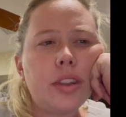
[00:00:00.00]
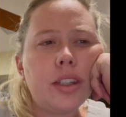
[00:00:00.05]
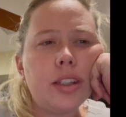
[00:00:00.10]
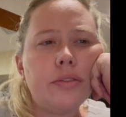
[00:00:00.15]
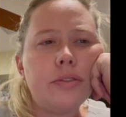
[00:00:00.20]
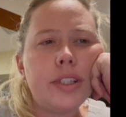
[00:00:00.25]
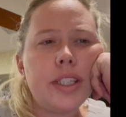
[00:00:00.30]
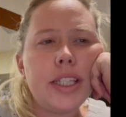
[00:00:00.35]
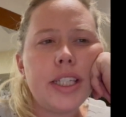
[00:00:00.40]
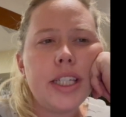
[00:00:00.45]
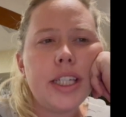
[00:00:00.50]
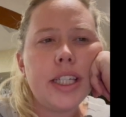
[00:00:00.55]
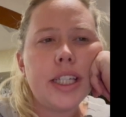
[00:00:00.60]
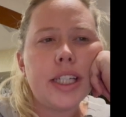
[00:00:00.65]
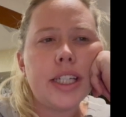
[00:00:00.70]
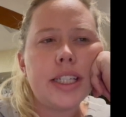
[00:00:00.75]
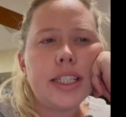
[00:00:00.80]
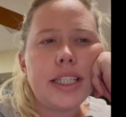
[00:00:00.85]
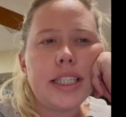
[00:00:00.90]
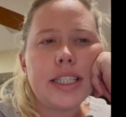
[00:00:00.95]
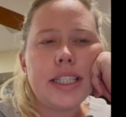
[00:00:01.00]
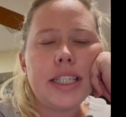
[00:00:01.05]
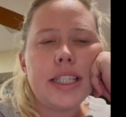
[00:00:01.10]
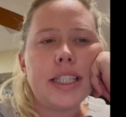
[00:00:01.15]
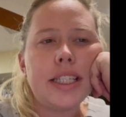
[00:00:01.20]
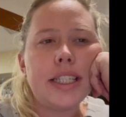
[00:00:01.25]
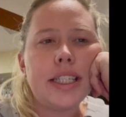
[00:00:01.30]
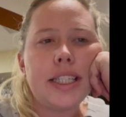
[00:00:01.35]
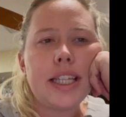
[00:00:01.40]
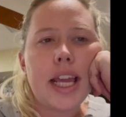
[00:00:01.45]
fatigue,
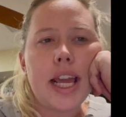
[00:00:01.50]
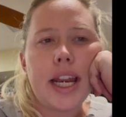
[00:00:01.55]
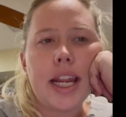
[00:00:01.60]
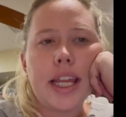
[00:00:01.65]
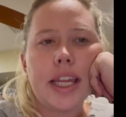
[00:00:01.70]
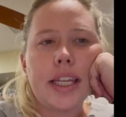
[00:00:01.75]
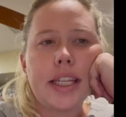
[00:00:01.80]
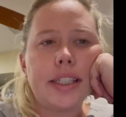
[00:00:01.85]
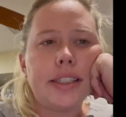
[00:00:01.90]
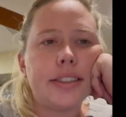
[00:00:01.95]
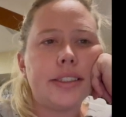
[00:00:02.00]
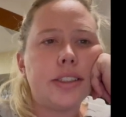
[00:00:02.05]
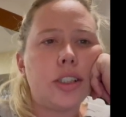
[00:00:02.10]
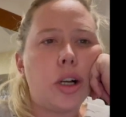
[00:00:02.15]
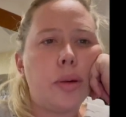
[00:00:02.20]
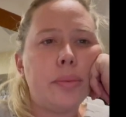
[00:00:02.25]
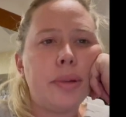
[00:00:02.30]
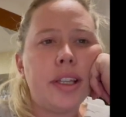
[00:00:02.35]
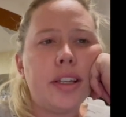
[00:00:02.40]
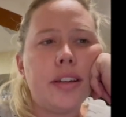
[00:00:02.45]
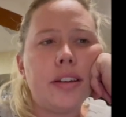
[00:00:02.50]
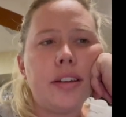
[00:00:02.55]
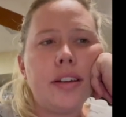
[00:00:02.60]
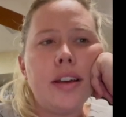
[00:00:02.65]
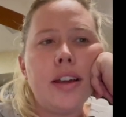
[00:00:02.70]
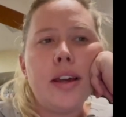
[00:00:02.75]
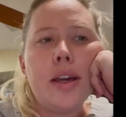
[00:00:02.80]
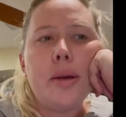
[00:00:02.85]
dizziness, headache, insomnia,